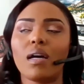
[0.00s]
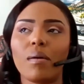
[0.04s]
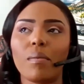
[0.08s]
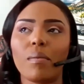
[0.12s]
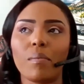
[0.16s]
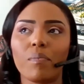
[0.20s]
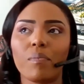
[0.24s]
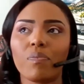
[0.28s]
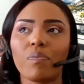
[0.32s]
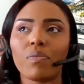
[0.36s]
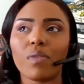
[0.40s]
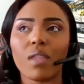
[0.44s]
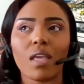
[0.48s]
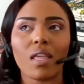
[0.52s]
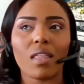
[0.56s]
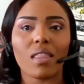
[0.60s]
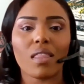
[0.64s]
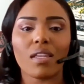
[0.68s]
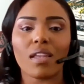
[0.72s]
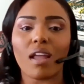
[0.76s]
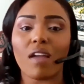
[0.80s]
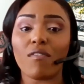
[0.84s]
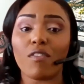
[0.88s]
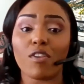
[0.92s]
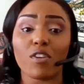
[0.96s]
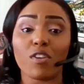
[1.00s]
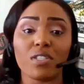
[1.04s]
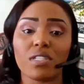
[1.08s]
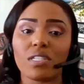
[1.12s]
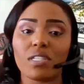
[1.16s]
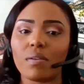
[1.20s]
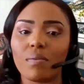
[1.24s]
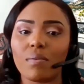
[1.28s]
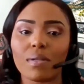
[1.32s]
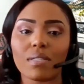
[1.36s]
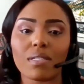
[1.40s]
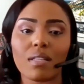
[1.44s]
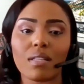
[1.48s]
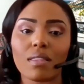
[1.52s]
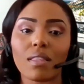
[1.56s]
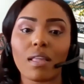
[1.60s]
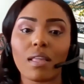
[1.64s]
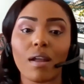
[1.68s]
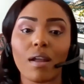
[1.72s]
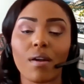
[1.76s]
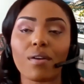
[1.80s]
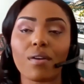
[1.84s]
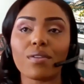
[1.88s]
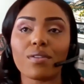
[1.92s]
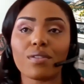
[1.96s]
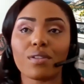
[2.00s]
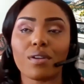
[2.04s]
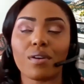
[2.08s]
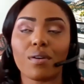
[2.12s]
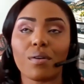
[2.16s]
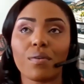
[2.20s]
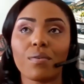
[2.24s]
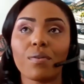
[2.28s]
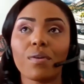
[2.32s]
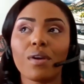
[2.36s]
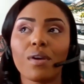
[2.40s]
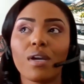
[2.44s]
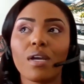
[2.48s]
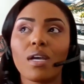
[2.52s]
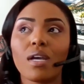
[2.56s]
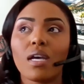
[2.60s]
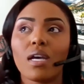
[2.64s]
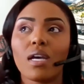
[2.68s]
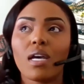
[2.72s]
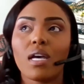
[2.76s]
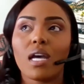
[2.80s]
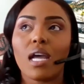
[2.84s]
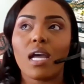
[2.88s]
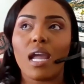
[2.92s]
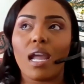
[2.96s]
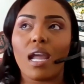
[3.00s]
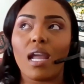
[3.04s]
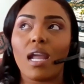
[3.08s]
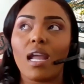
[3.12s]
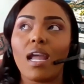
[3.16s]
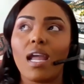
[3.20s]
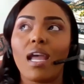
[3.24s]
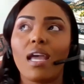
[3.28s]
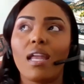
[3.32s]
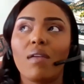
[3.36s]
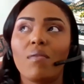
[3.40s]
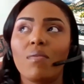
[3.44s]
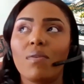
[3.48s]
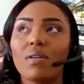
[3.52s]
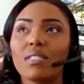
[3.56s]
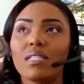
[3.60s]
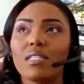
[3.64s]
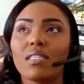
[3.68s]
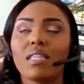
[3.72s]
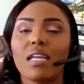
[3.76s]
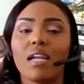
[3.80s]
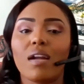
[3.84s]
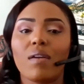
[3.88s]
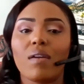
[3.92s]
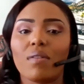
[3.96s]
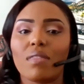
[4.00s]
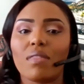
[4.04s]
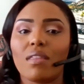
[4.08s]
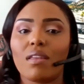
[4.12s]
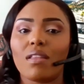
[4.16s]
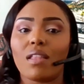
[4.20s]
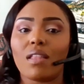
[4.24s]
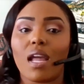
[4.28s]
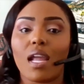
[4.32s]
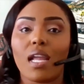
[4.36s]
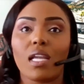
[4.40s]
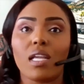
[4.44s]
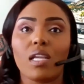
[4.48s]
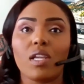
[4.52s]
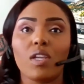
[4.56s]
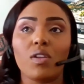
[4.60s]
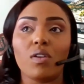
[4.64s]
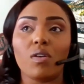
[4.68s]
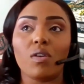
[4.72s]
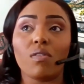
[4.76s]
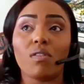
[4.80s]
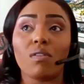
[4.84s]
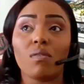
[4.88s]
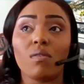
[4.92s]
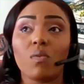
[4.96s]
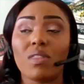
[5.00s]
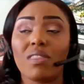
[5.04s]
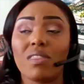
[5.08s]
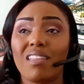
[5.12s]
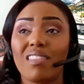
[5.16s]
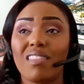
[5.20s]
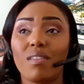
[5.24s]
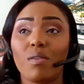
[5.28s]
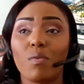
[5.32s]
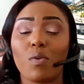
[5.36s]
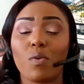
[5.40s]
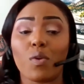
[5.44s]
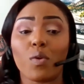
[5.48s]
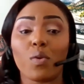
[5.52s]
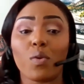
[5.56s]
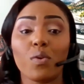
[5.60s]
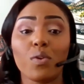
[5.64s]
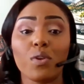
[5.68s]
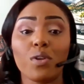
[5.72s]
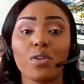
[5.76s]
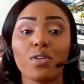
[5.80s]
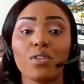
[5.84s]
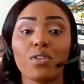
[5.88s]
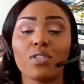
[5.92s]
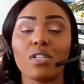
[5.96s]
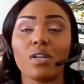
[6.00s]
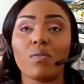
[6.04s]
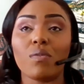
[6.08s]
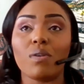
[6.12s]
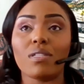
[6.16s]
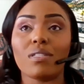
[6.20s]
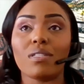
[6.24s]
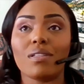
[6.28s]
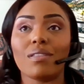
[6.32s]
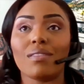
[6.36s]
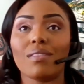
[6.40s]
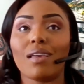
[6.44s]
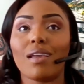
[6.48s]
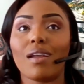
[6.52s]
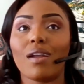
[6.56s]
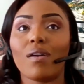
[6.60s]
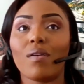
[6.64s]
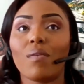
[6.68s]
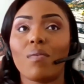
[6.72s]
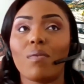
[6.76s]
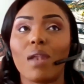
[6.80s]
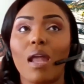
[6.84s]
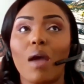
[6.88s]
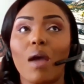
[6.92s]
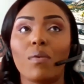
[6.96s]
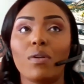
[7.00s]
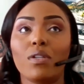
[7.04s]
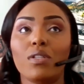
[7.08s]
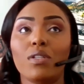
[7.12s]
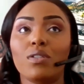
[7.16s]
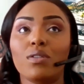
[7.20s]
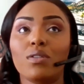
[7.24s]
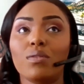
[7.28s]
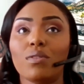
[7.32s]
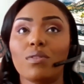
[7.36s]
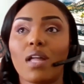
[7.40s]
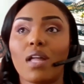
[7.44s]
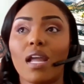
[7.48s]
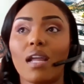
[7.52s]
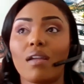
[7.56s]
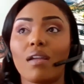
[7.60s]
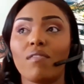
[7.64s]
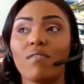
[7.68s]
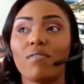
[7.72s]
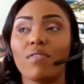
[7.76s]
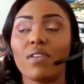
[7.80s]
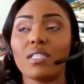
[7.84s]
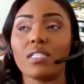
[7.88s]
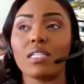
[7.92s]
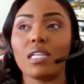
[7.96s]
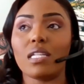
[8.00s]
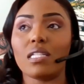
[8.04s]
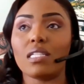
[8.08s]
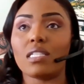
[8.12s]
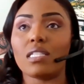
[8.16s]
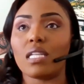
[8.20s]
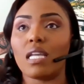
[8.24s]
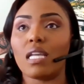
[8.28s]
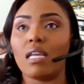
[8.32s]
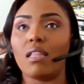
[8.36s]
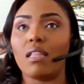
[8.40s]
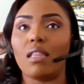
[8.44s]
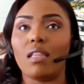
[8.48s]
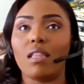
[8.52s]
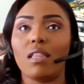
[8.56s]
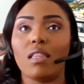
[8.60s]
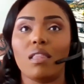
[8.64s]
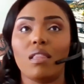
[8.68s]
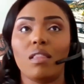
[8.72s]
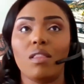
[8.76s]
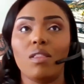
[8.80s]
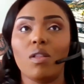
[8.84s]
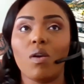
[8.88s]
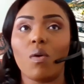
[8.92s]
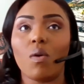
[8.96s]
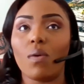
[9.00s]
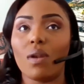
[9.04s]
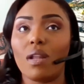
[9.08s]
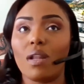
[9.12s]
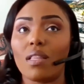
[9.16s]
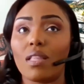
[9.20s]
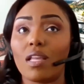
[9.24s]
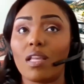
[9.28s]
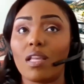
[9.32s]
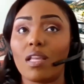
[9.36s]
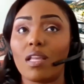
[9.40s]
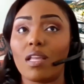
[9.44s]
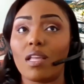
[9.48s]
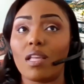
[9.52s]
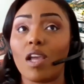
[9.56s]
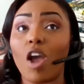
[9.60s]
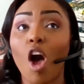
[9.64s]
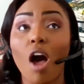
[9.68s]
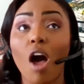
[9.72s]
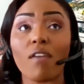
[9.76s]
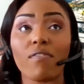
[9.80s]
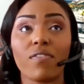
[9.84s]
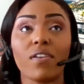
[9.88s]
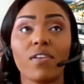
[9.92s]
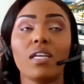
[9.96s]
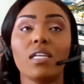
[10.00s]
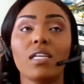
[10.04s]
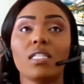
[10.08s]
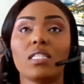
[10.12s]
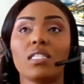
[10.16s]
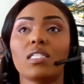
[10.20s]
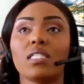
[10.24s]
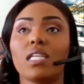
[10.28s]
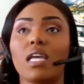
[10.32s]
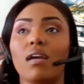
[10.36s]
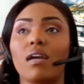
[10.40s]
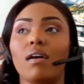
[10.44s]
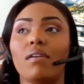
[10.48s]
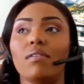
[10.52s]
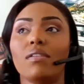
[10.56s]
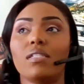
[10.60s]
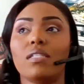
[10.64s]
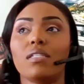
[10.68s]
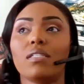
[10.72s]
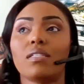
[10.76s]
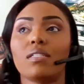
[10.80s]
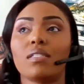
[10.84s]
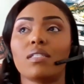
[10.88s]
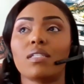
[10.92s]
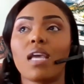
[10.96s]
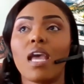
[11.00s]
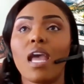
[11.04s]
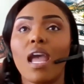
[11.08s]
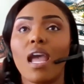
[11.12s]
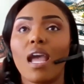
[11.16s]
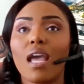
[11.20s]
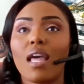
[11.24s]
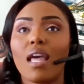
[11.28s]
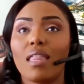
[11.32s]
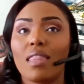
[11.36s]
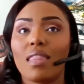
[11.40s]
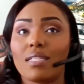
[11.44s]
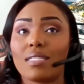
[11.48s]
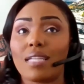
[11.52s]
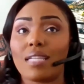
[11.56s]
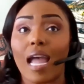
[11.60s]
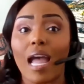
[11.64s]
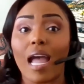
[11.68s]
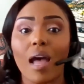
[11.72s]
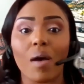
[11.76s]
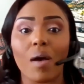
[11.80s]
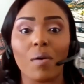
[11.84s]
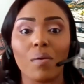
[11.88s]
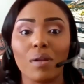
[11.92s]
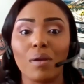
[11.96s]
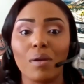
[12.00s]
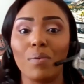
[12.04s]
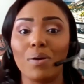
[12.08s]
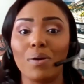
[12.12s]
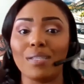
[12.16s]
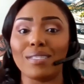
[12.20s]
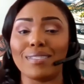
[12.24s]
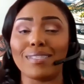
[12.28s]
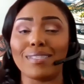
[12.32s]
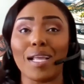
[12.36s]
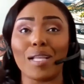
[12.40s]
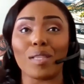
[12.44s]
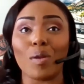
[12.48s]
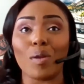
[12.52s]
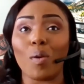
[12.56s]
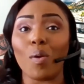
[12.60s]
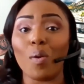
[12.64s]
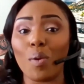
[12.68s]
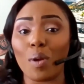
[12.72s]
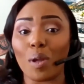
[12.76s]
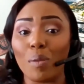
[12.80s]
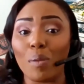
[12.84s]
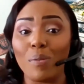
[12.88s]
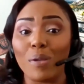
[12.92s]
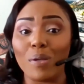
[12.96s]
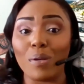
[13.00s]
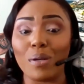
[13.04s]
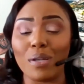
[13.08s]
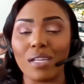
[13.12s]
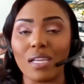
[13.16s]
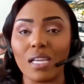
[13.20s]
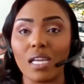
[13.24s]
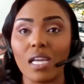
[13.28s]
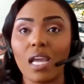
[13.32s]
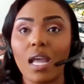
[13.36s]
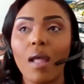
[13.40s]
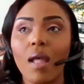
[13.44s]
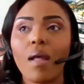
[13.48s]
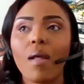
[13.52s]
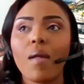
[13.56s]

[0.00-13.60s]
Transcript: The diversity wasn't there. So, and it wasn't there within within the recruiters. It wasn't there when I would do visits. No one in the office. I was just the town. It was like the whole community.